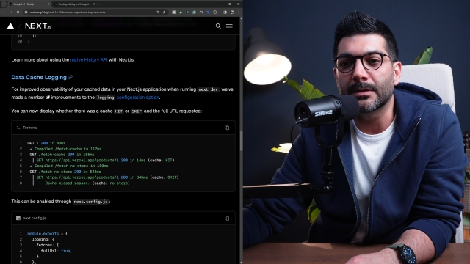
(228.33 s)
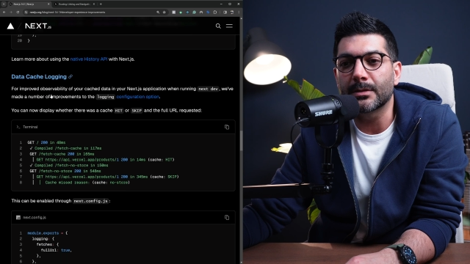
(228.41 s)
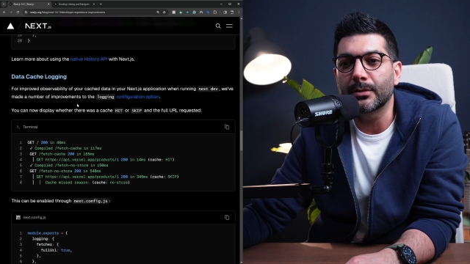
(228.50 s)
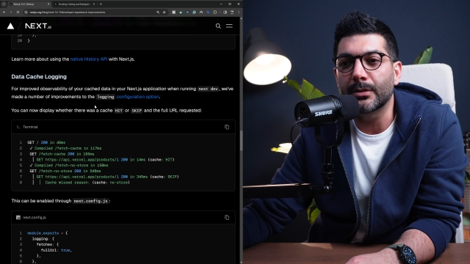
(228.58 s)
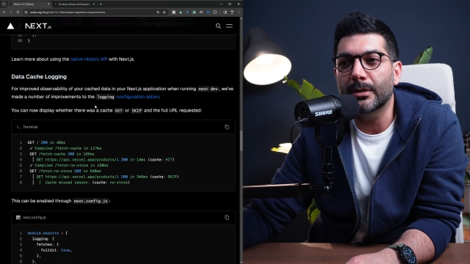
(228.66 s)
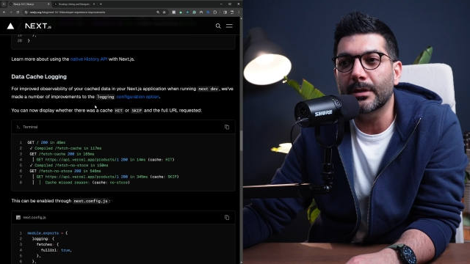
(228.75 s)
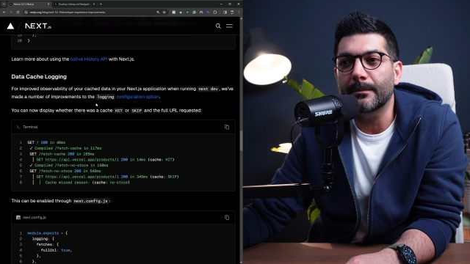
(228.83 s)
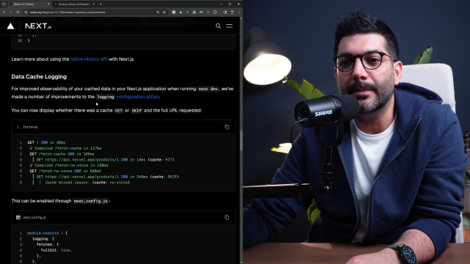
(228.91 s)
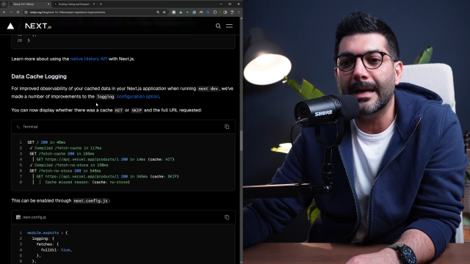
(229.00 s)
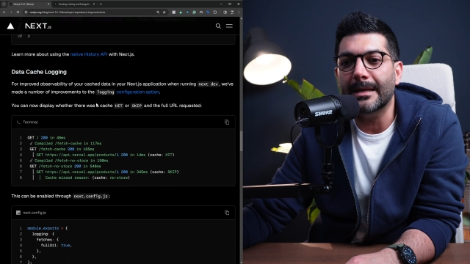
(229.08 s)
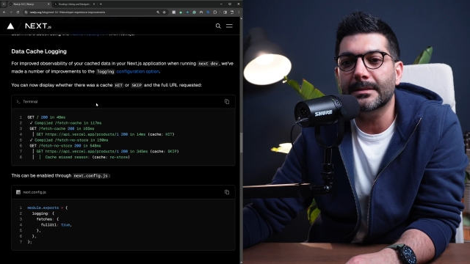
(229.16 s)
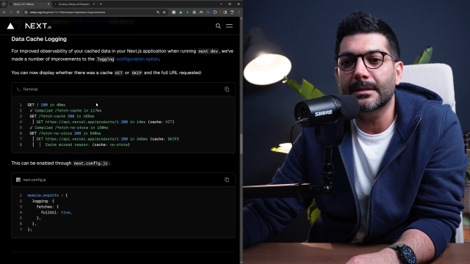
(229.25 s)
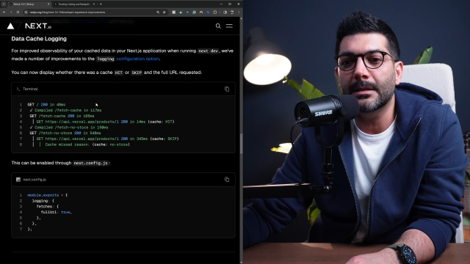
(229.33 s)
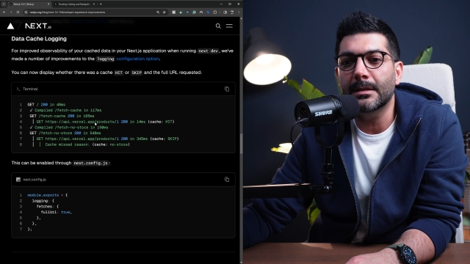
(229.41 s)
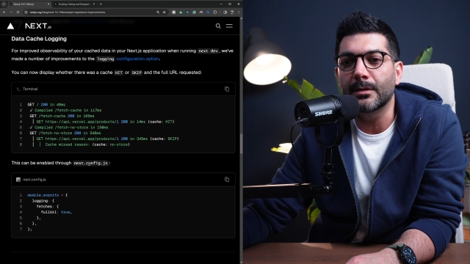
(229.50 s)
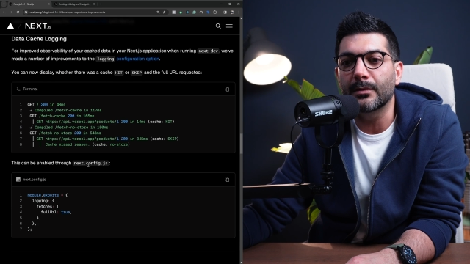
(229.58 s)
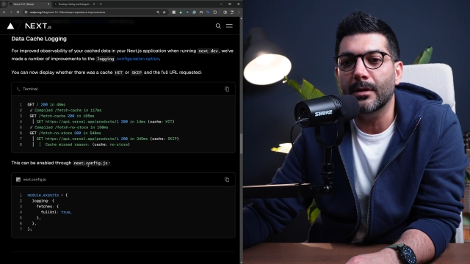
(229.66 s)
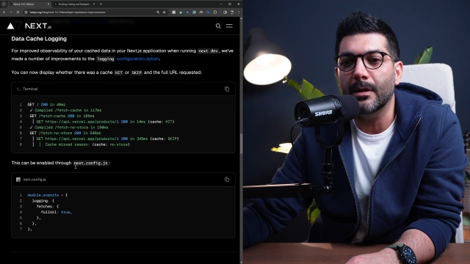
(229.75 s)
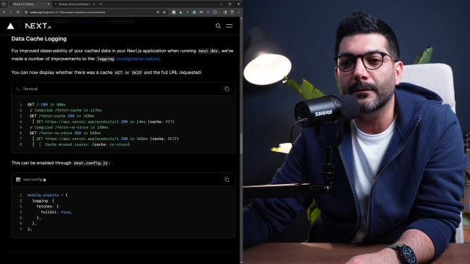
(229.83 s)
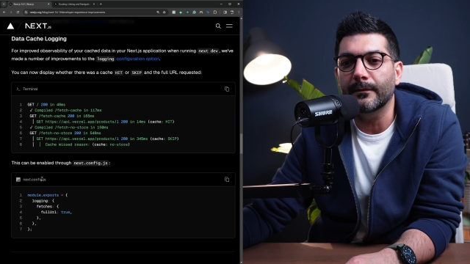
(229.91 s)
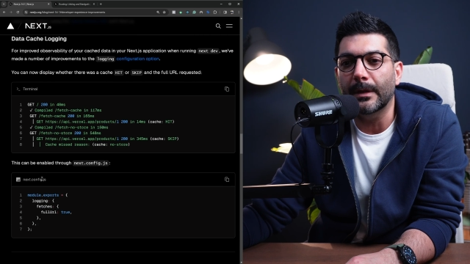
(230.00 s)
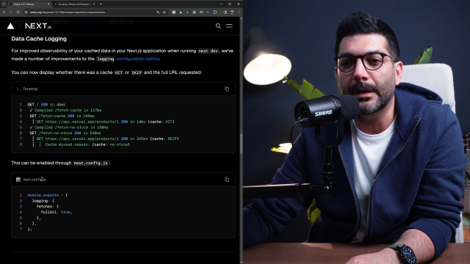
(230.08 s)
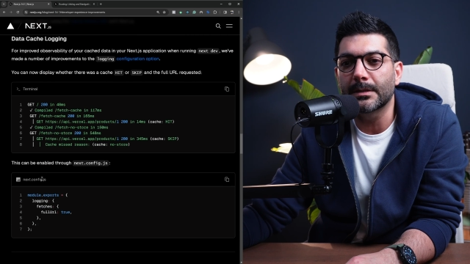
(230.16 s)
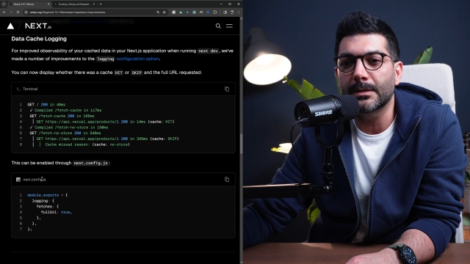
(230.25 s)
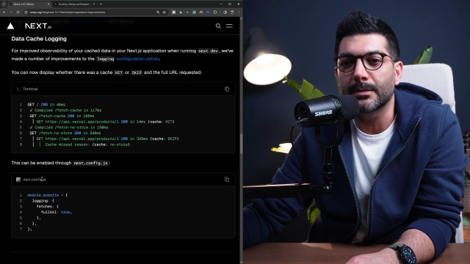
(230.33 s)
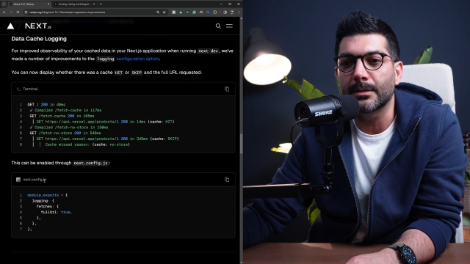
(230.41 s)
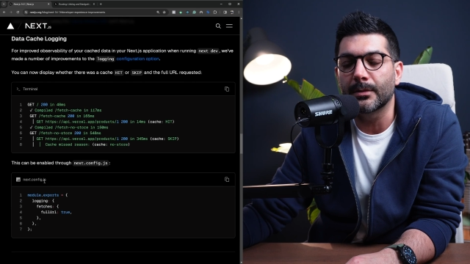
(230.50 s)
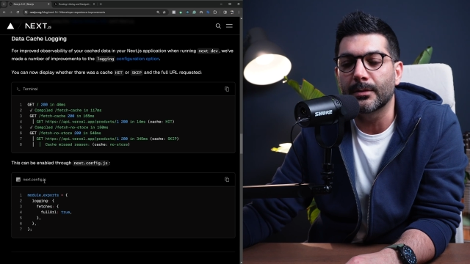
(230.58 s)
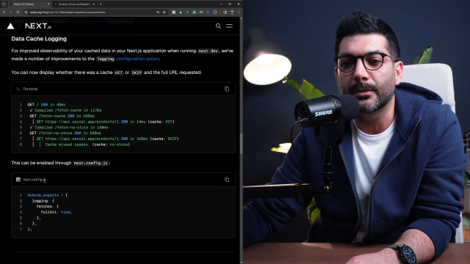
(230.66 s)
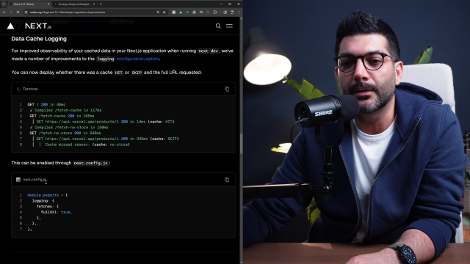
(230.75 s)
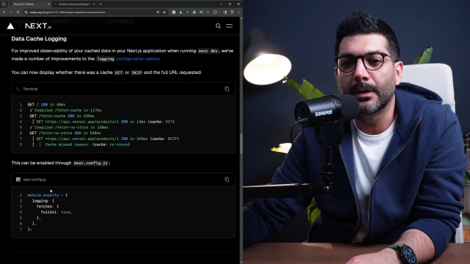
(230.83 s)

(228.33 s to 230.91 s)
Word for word: So you can pass in a new config to your